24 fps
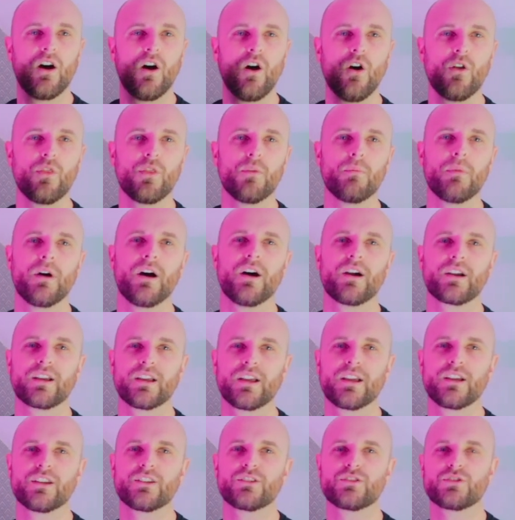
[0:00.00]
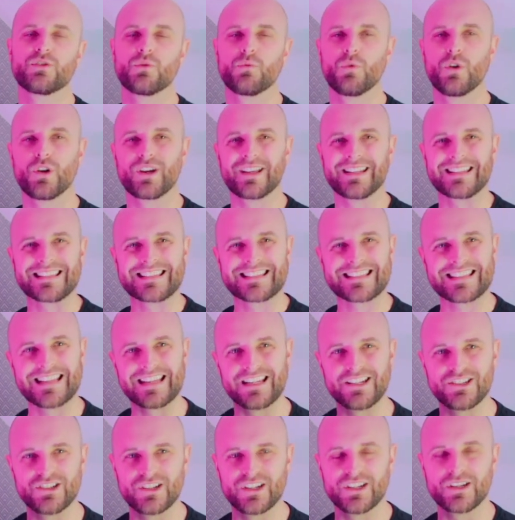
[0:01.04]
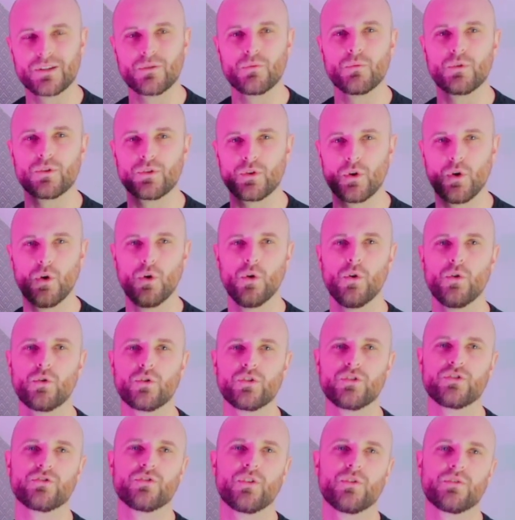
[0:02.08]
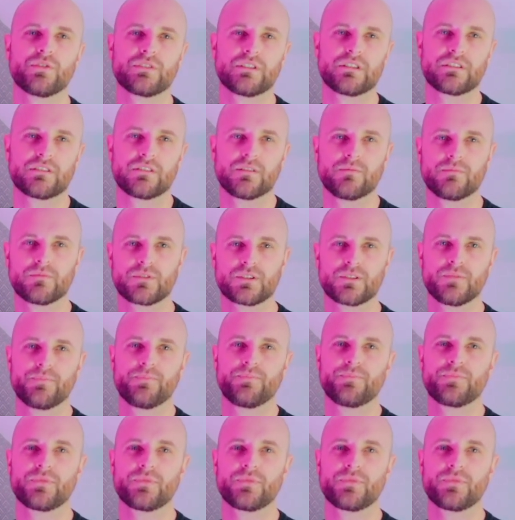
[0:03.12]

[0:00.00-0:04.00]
on the market to work in synergy with all control systems.